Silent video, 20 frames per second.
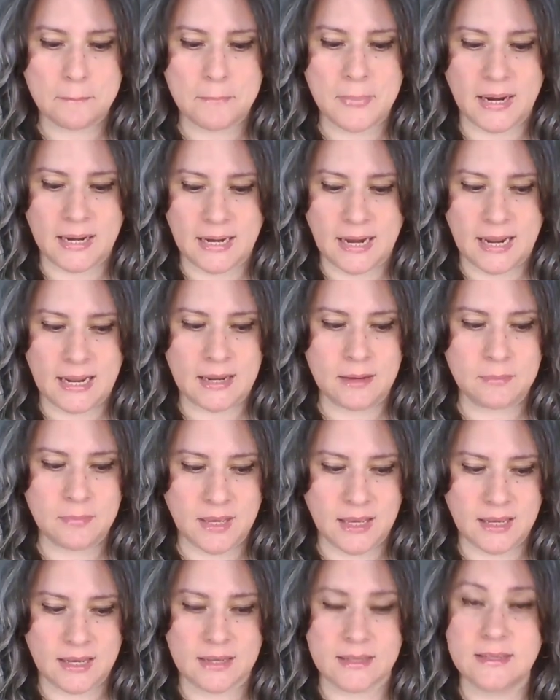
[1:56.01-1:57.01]
My name
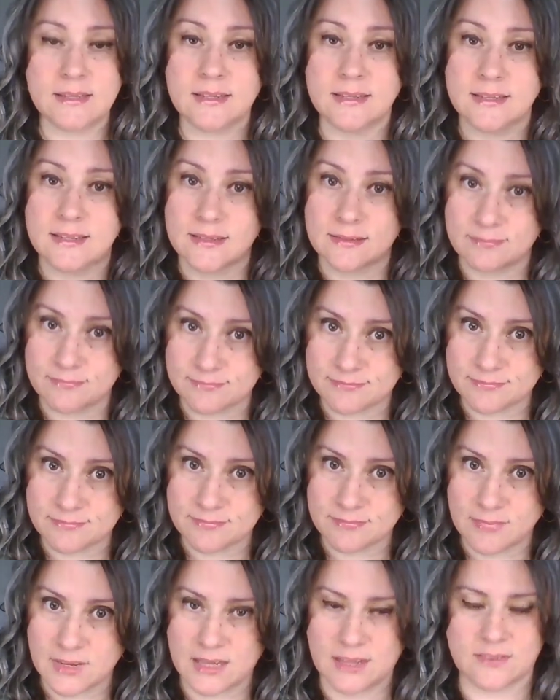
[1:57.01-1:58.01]
is,
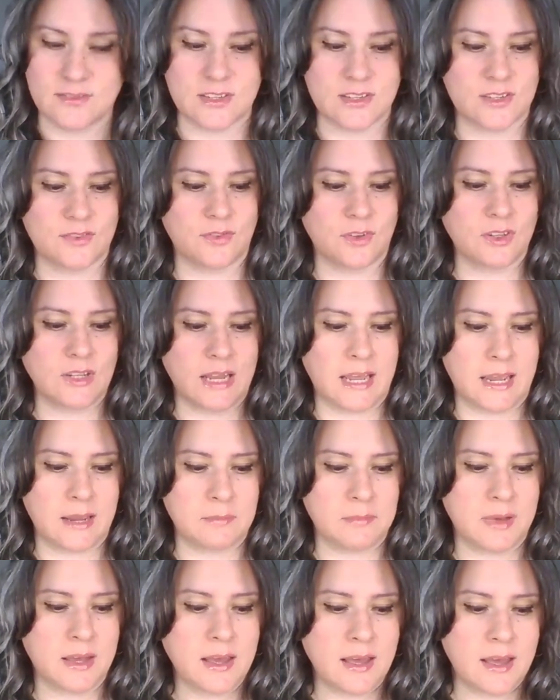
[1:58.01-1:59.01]
he gives his full
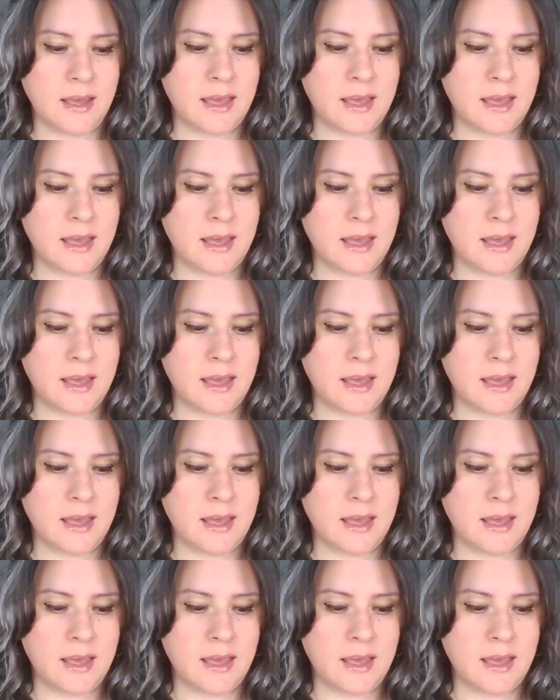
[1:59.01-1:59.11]
name,